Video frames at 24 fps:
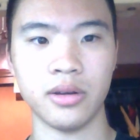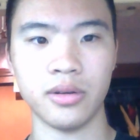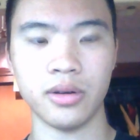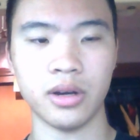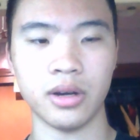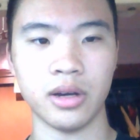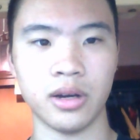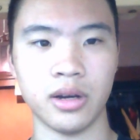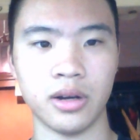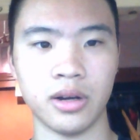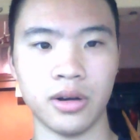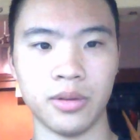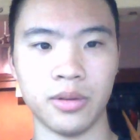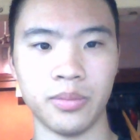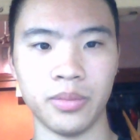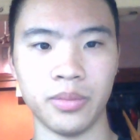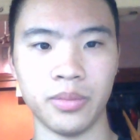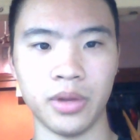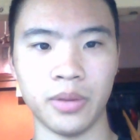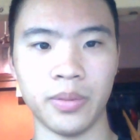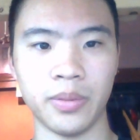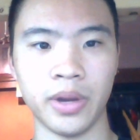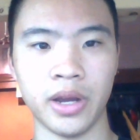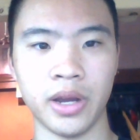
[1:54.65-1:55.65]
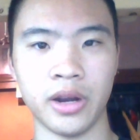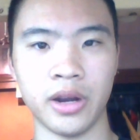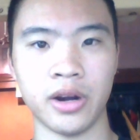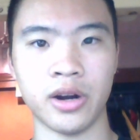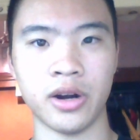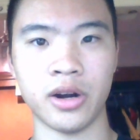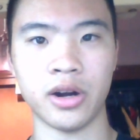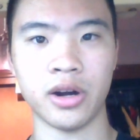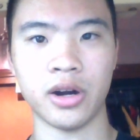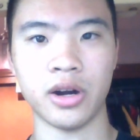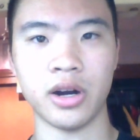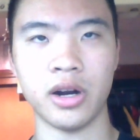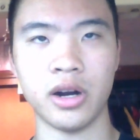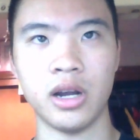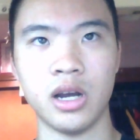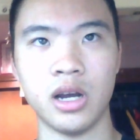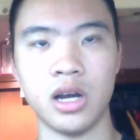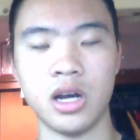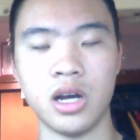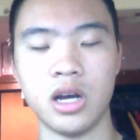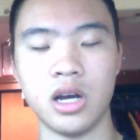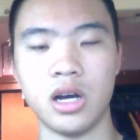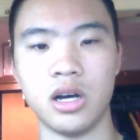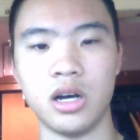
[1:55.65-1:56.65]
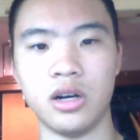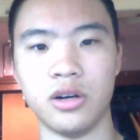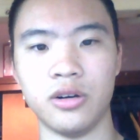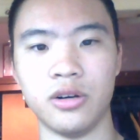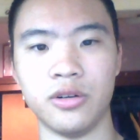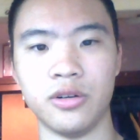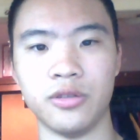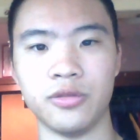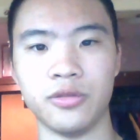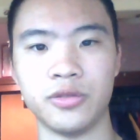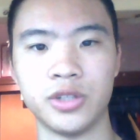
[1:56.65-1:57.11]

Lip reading: a pair of